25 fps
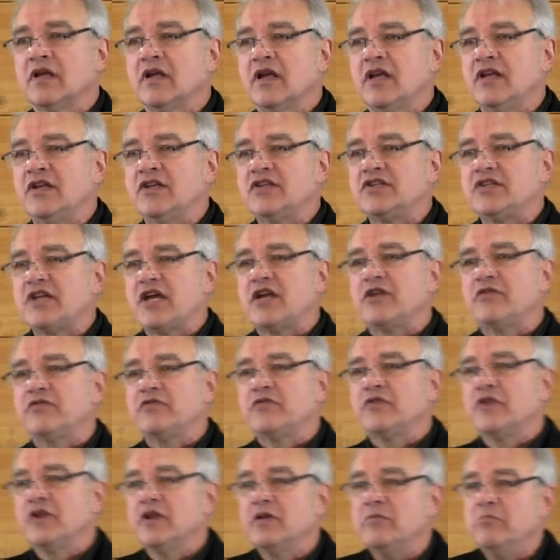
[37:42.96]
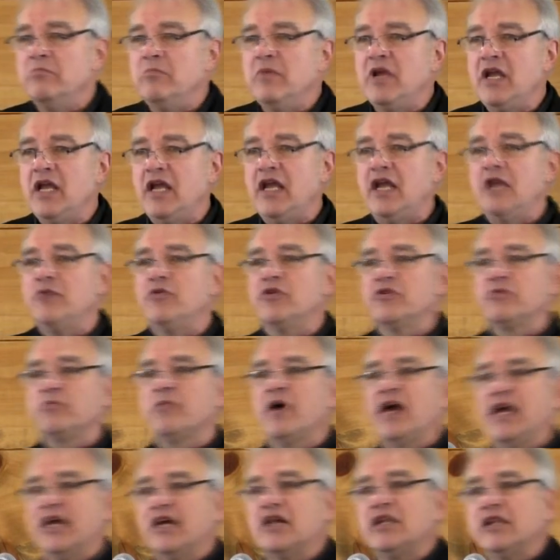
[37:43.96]
And instead of me with
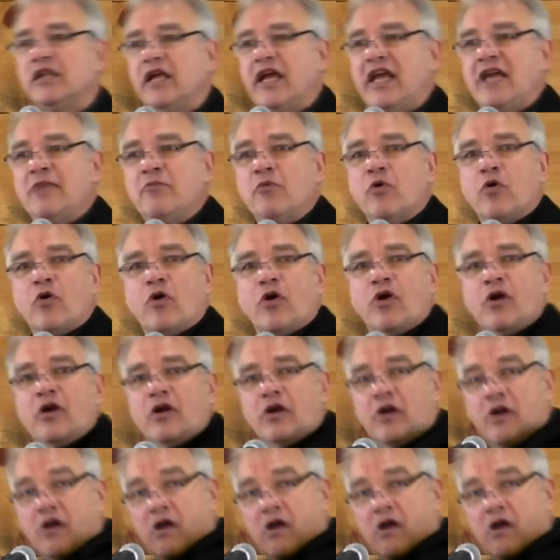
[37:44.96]
my claymore,